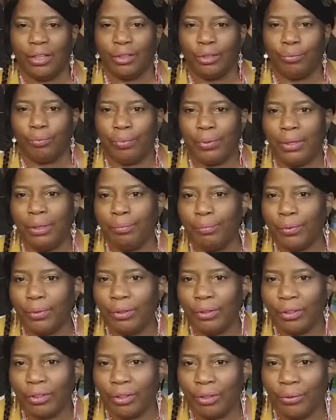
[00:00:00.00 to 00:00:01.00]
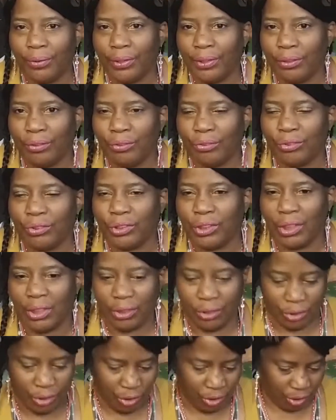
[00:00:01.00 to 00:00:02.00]
The people are going through
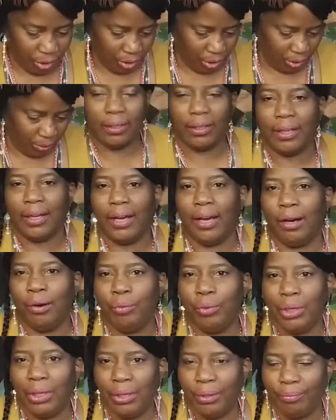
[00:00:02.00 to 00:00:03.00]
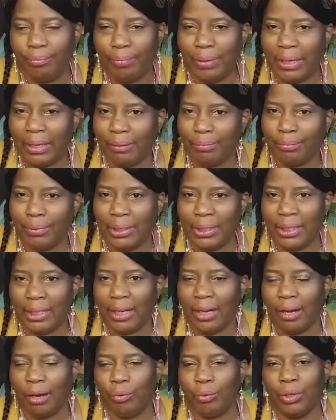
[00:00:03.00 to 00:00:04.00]
changes. How we make money,
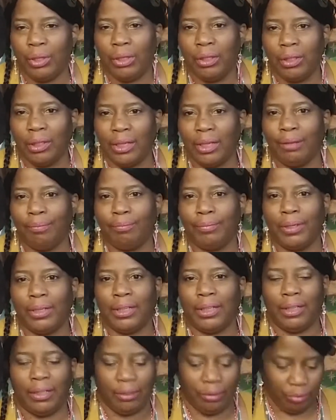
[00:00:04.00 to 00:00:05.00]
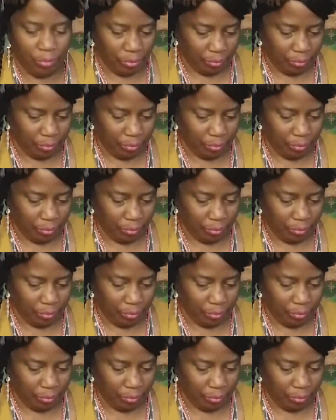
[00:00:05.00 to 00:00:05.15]
how we look at money,